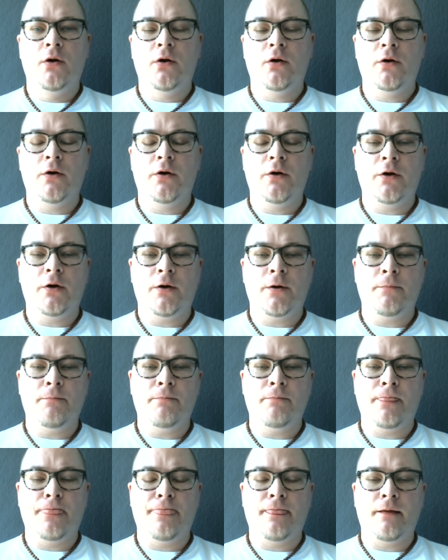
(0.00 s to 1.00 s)

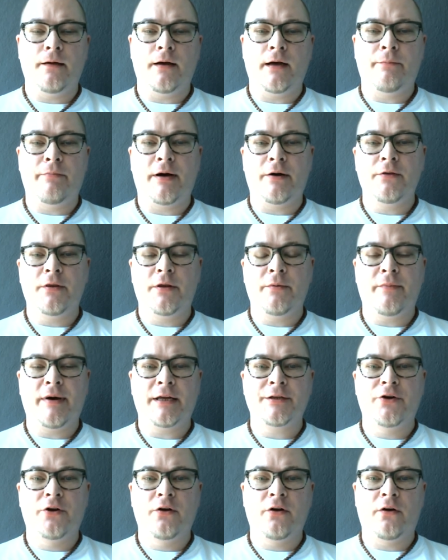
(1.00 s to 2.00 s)
about the
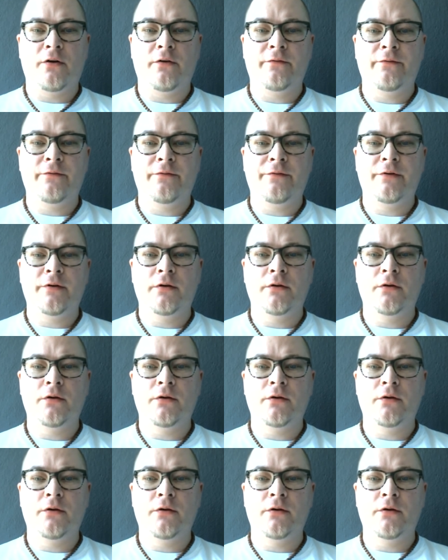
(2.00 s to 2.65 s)
matter of